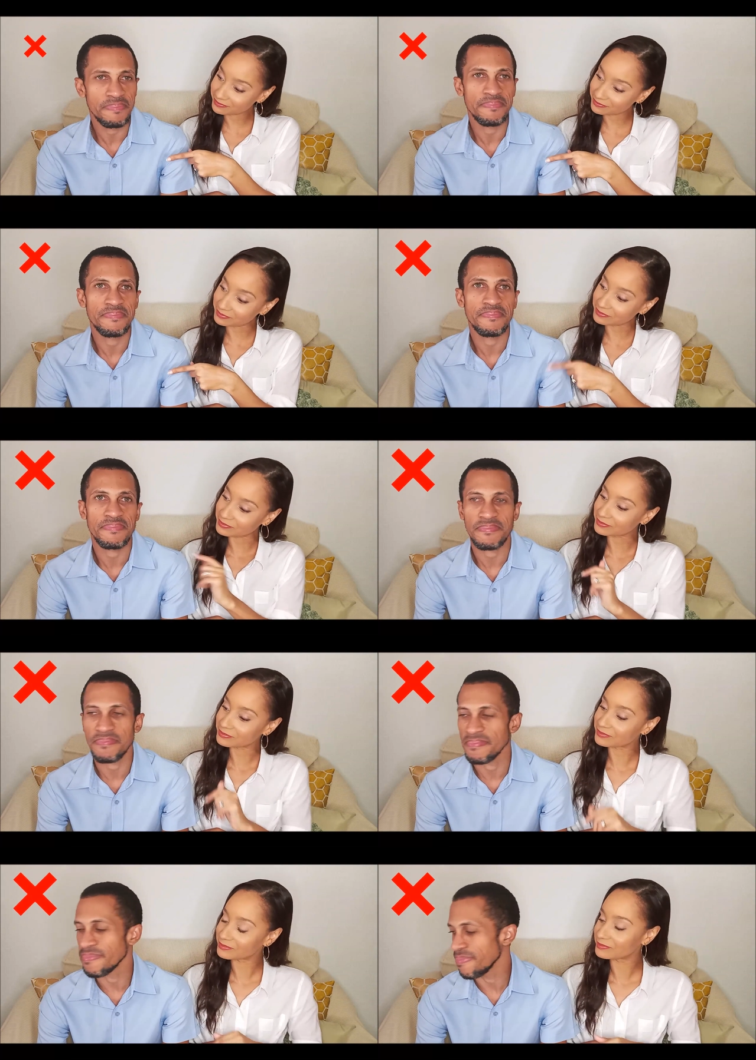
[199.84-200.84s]

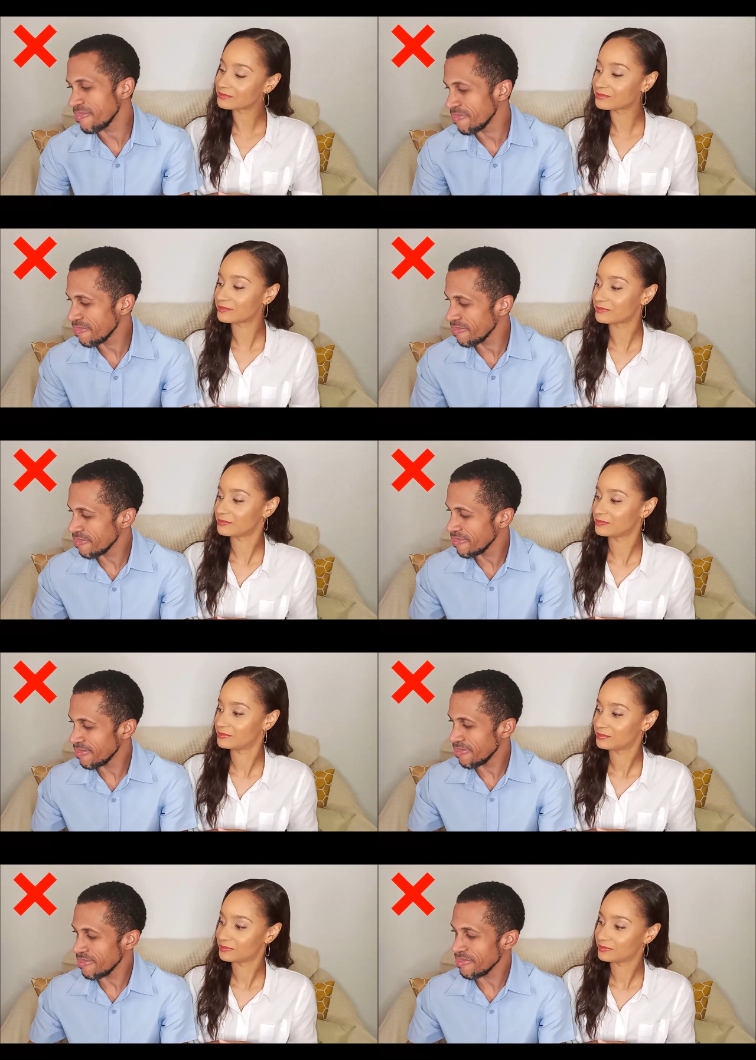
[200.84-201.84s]

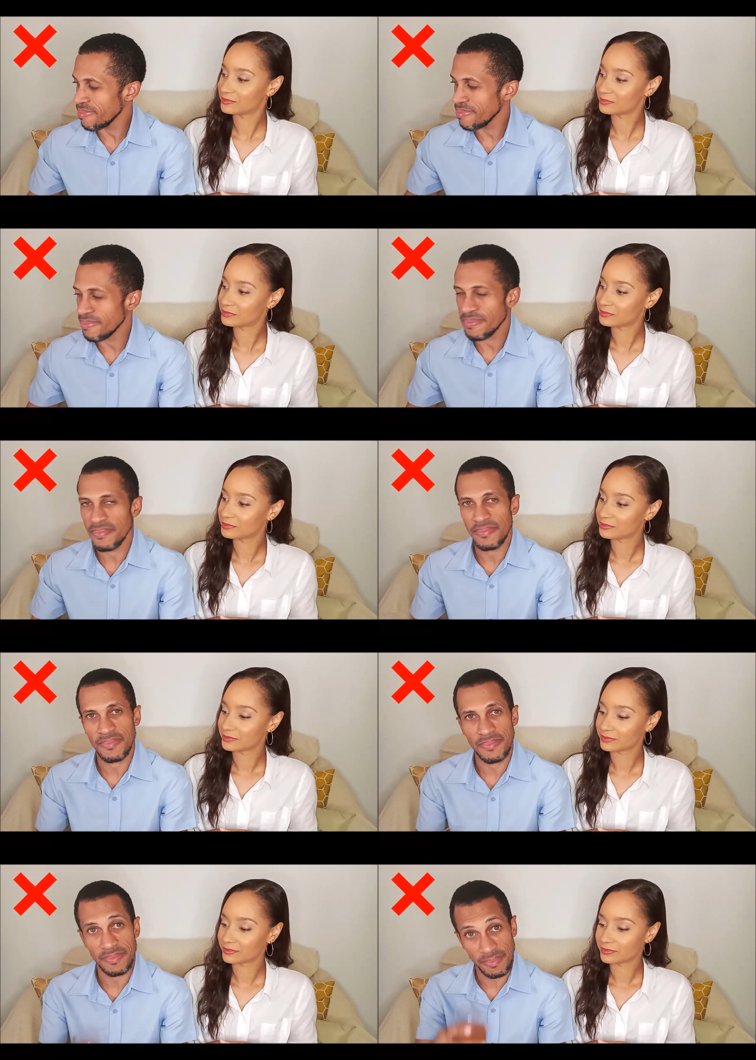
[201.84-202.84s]

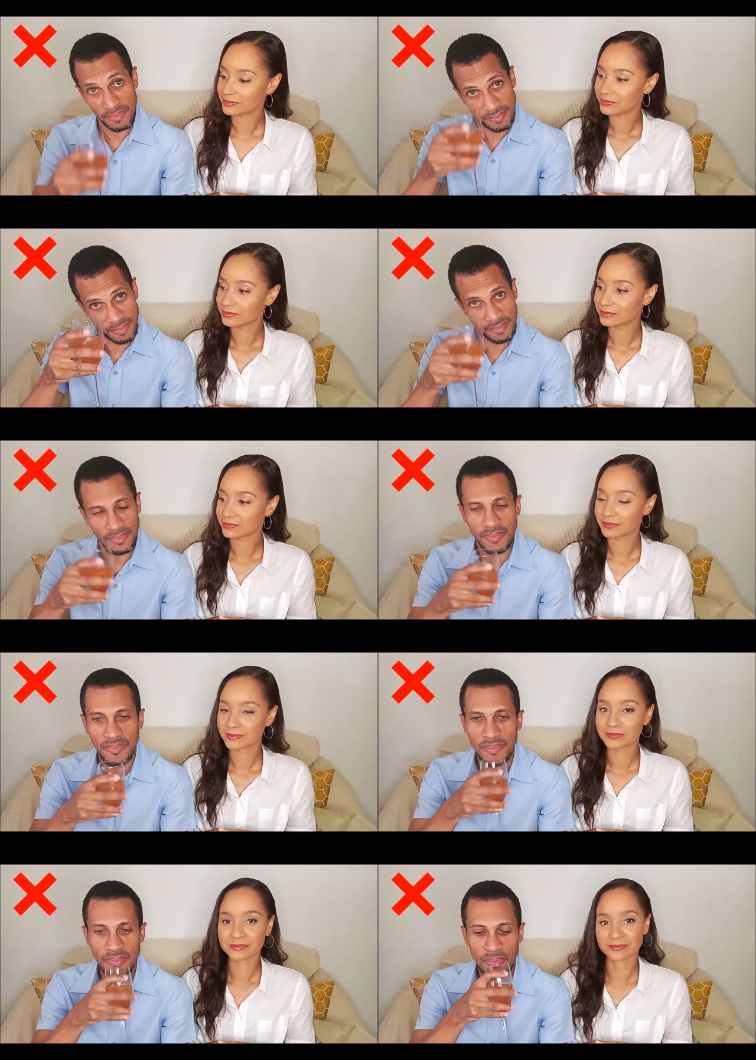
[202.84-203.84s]

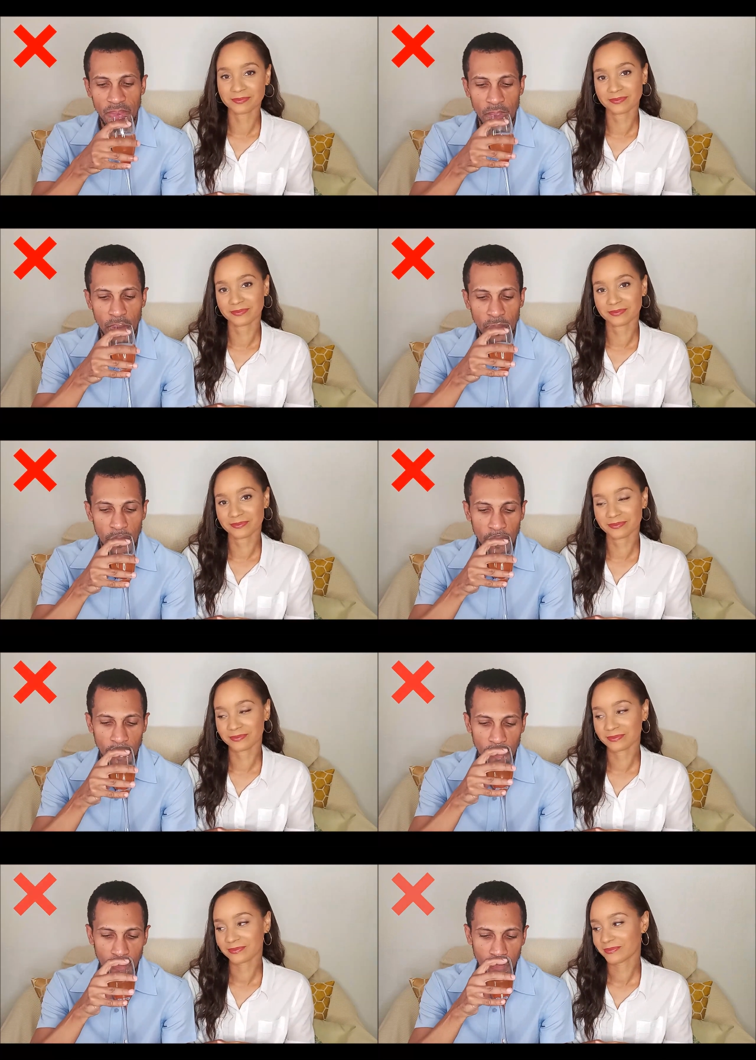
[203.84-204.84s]

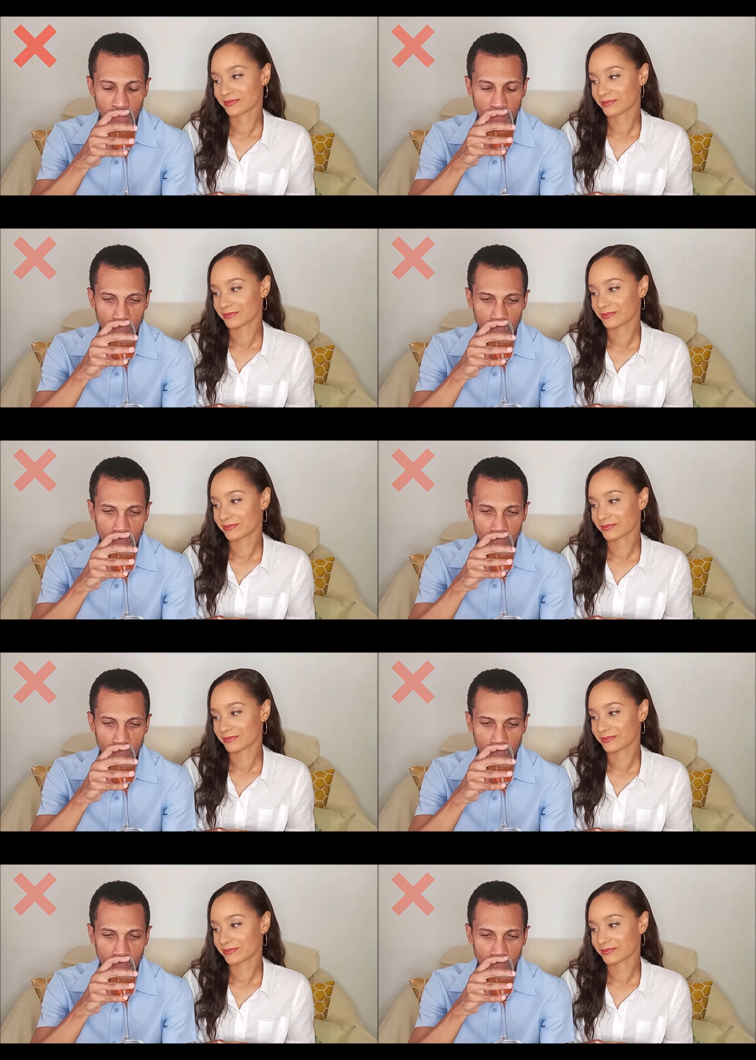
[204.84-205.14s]
(silence)